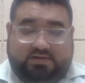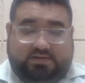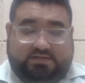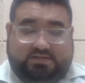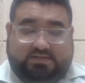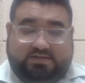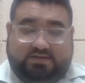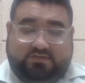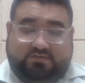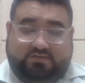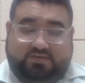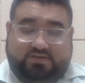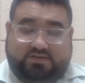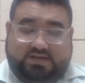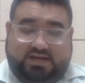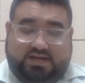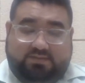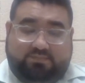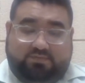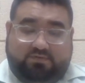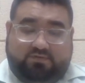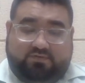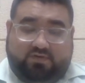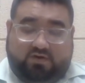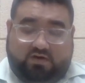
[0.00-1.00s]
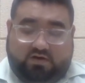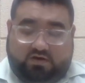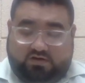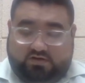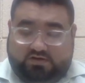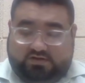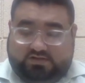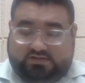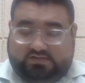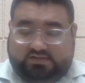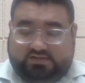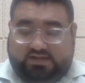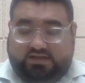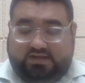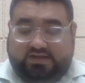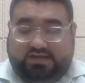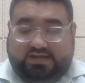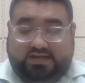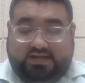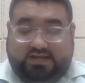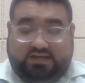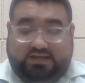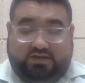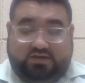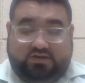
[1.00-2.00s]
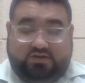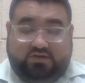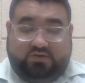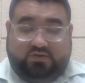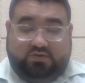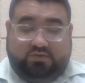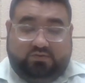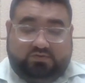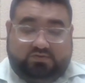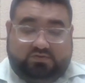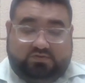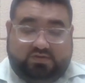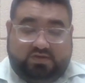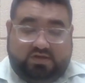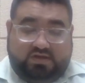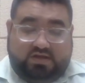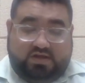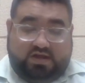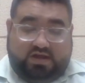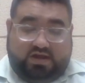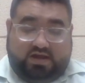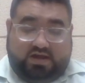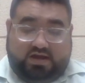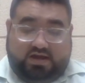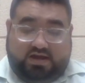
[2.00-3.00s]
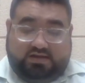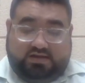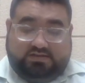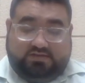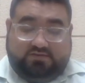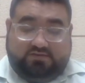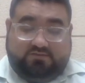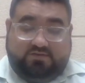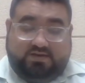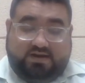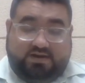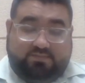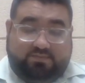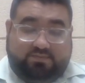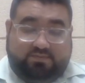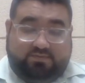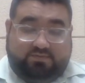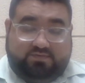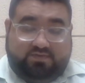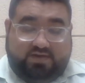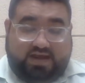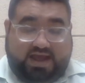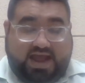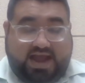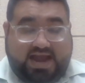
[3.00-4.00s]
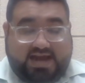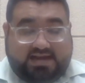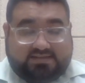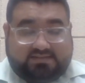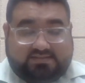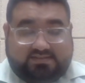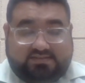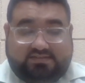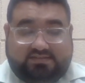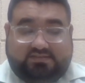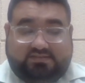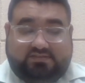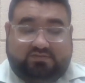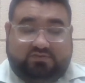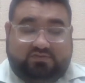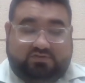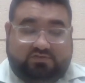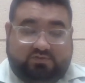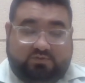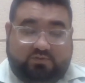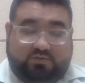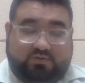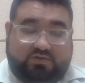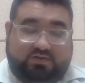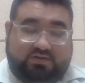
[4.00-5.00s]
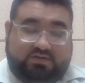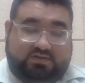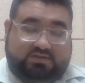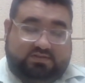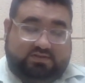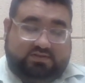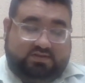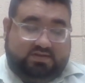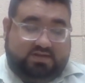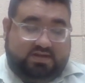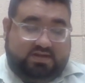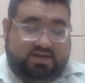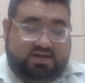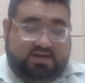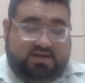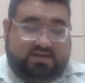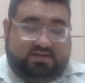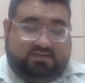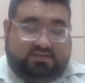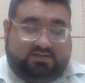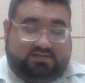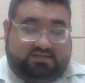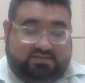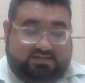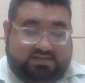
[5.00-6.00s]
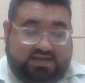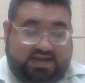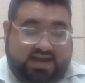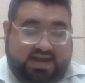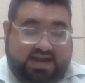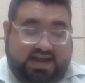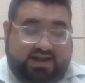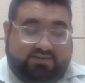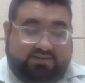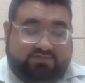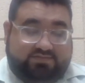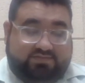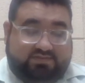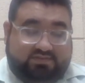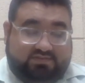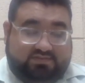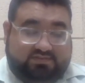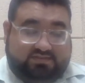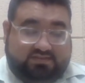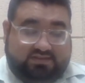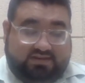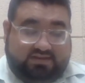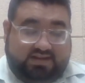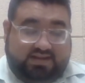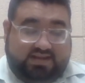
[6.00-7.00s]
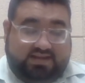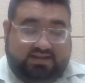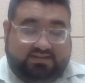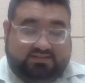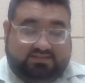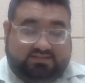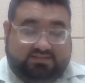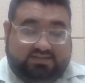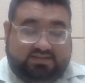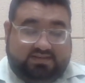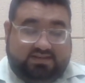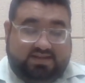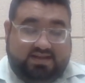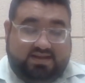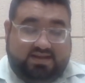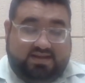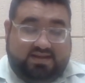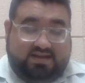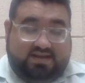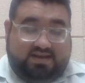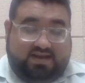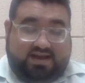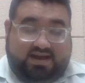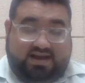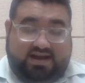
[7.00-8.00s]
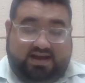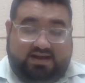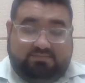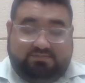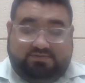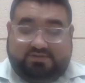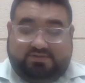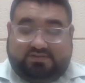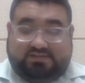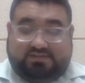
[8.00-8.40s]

Different type of arts that you can use, different type of axes and swords and staves and slings, and I'm